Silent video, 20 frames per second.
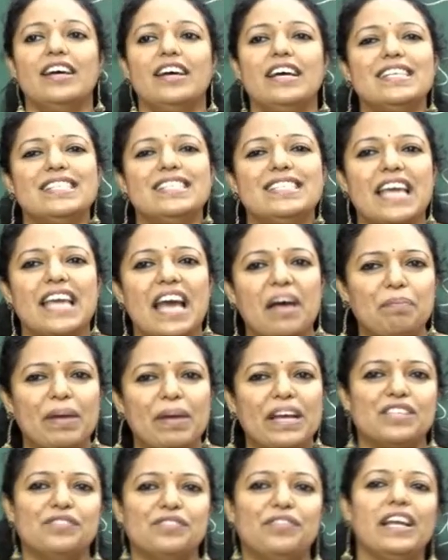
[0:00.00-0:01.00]
is the
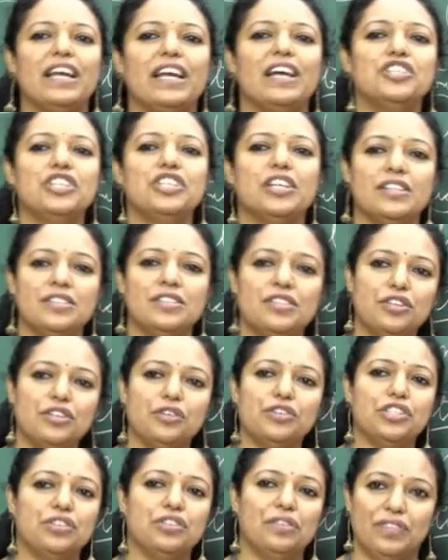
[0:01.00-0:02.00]
apex financial
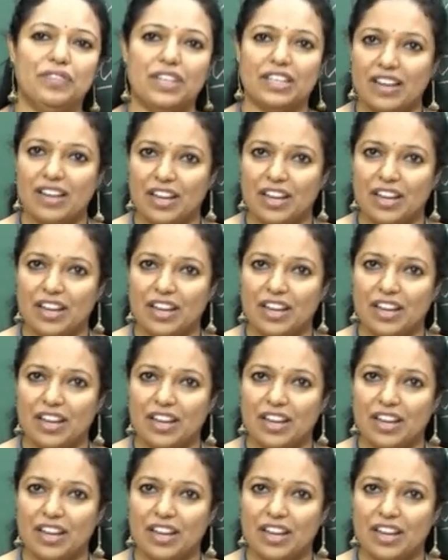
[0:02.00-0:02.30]
institution of the